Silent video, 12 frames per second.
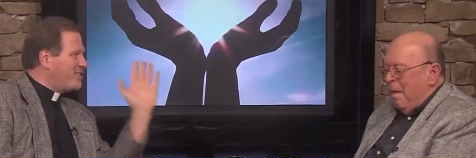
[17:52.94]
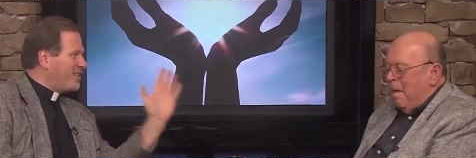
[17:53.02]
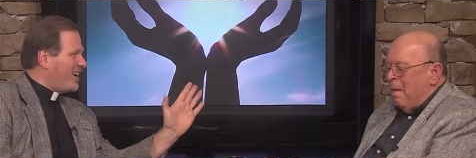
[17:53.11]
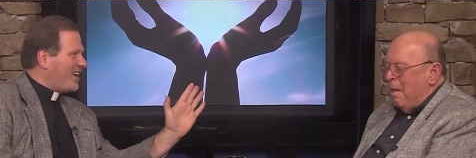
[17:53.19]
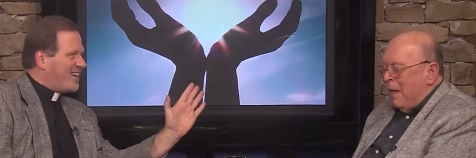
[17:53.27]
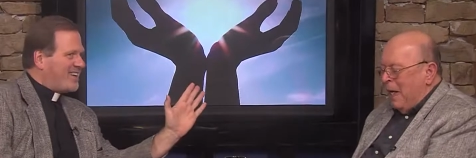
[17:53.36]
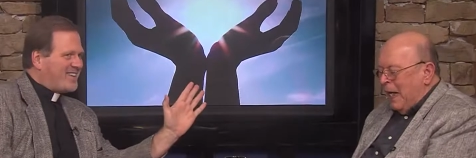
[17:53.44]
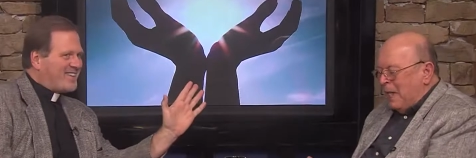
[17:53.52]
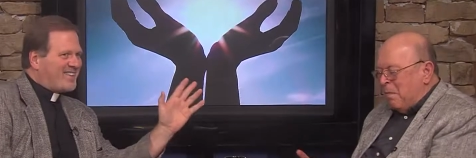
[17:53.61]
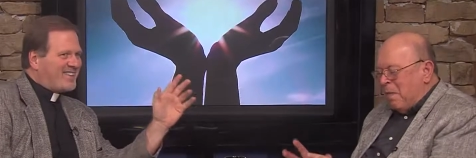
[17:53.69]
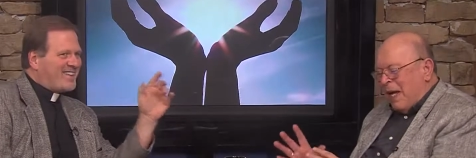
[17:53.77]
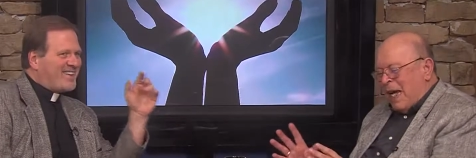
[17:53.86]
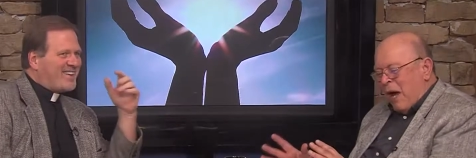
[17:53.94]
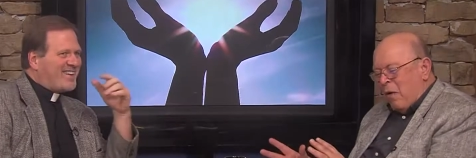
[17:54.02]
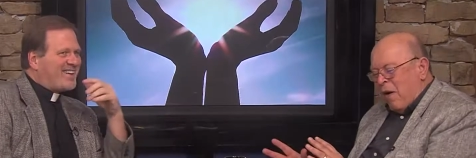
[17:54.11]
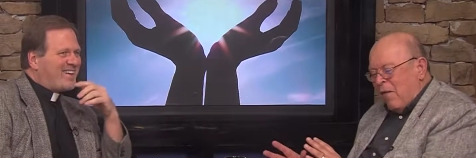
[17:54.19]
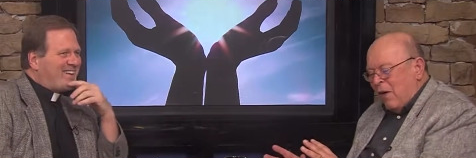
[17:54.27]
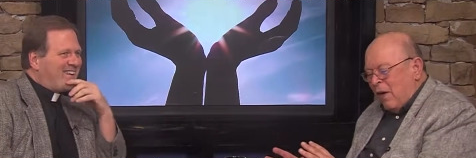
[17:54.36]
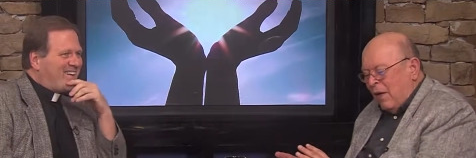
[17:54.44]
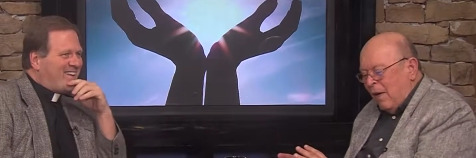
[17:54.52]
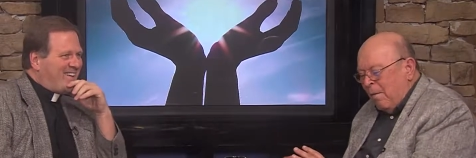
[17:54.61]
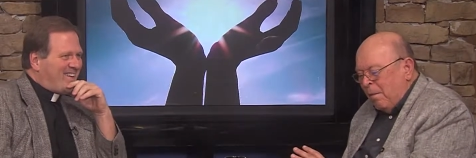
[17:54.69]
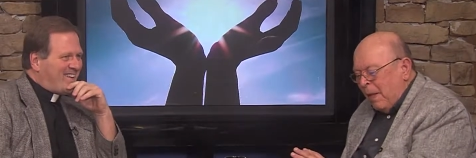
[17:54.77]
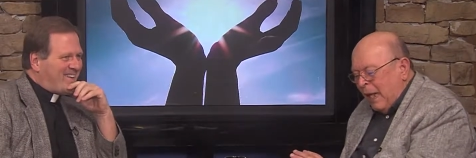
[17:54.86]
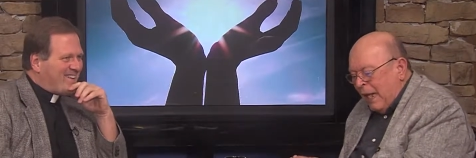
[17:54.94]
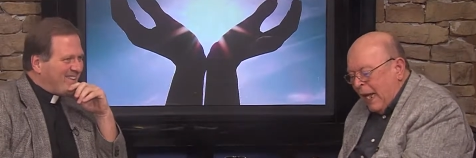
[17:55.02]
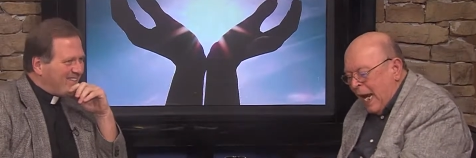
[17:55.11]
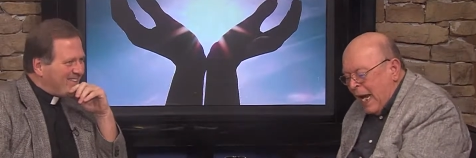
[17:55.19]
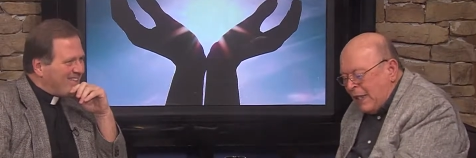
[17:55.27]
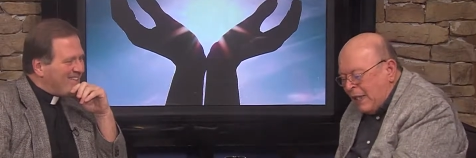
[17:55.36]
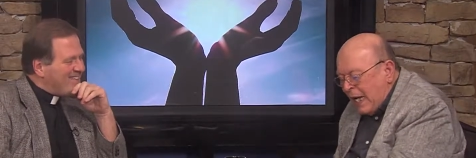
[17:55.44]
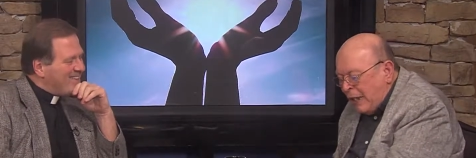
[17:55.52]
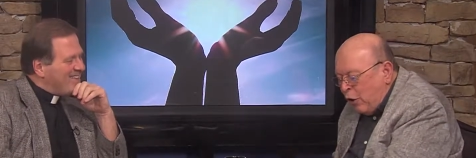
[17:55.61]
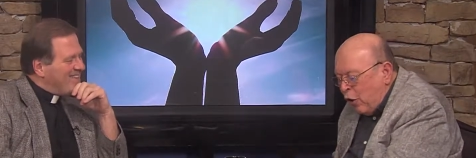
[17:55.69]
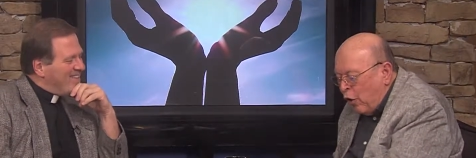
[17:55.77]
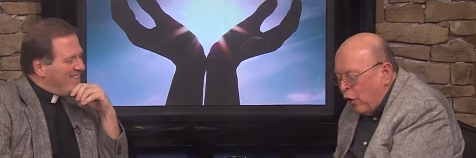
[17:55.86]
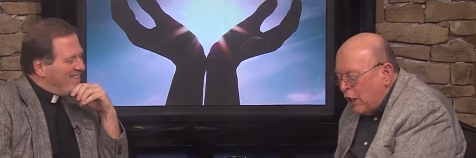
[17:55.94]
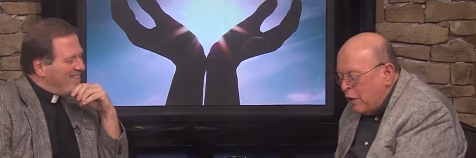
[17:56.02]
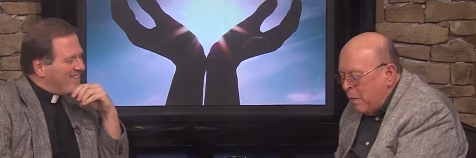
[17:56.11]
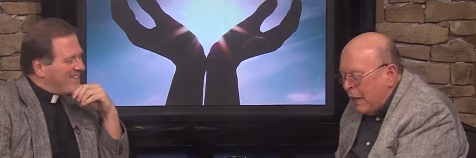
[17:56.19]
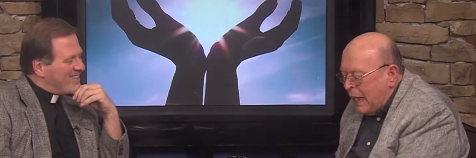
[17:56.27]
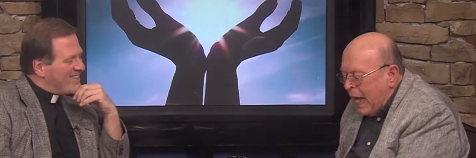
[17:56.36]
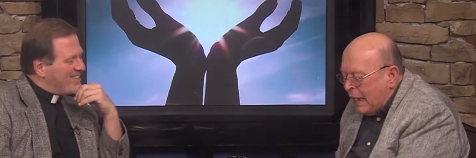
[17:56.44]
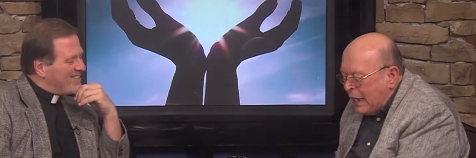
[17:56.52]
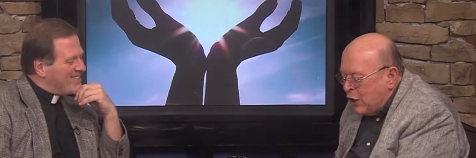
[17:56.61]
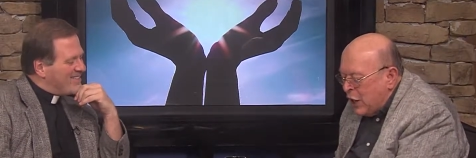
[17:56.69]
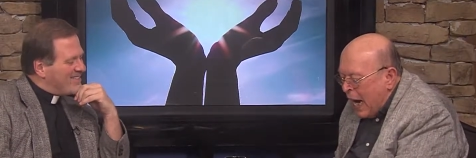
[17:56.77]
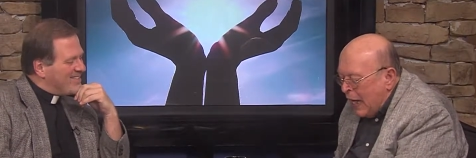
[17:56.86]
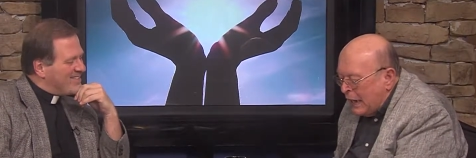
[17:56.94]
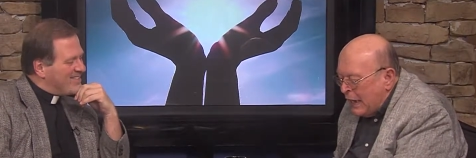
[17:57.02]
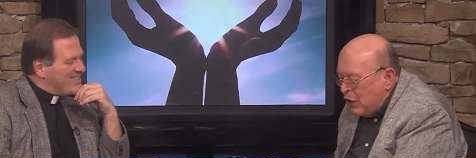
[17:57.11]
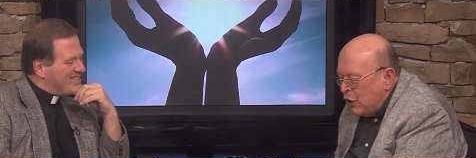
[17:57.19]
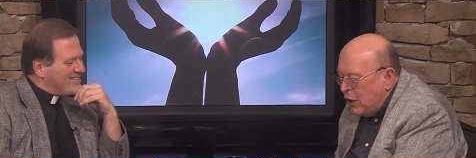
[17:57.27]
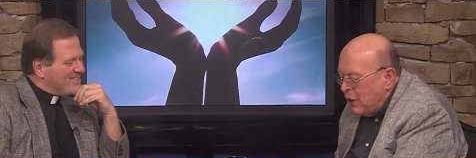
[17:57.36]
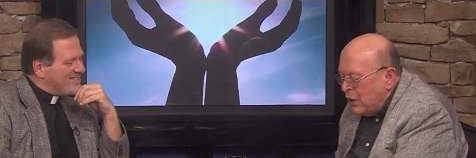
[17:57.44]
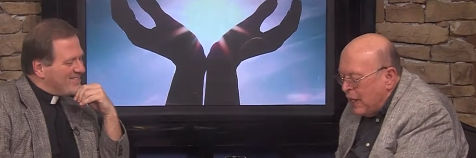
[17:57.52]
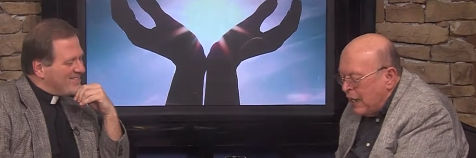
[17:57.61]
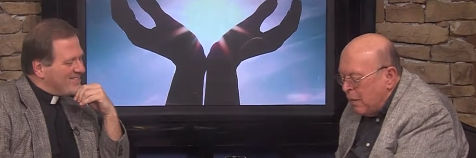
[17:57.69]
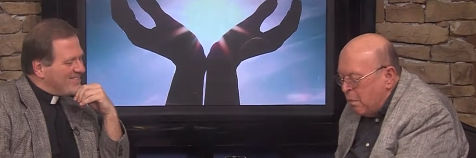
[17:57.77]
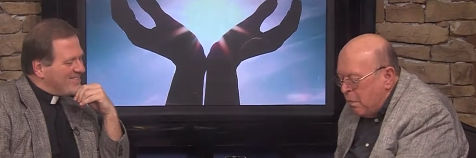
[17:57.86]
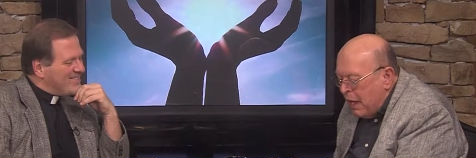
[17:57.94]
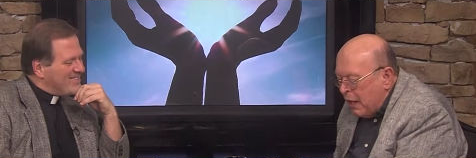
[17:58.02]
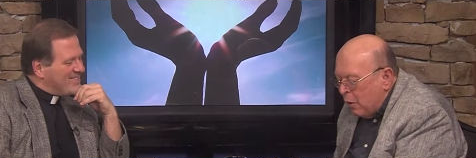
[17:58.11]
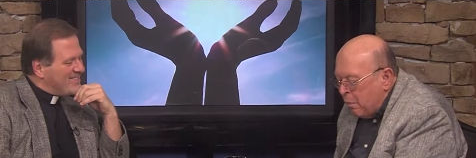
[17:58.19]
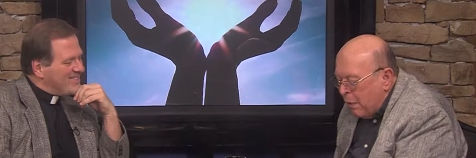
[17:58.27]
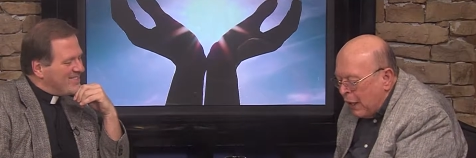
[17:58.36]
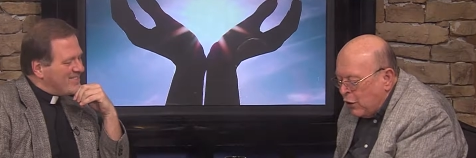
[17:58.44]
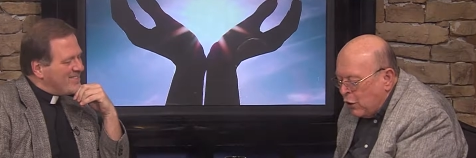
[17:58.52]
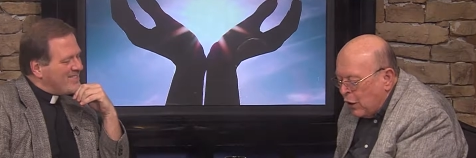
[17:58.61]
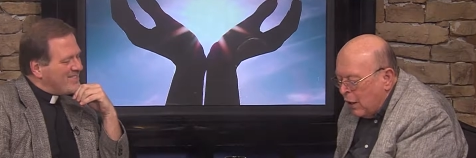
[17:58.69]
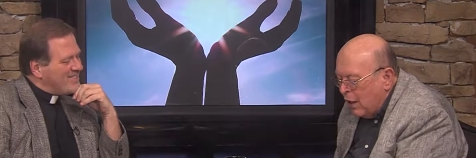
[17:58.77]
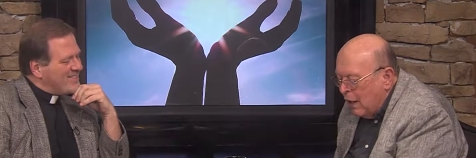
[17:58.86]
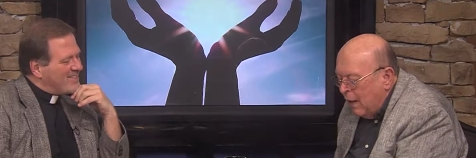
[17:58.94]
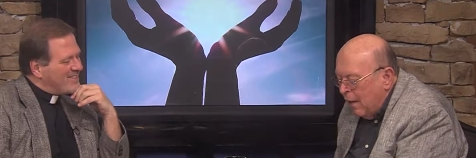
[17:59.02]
Speaker 1: okay. it's meant, however, as an encouragement and a challenge to see the bigger picture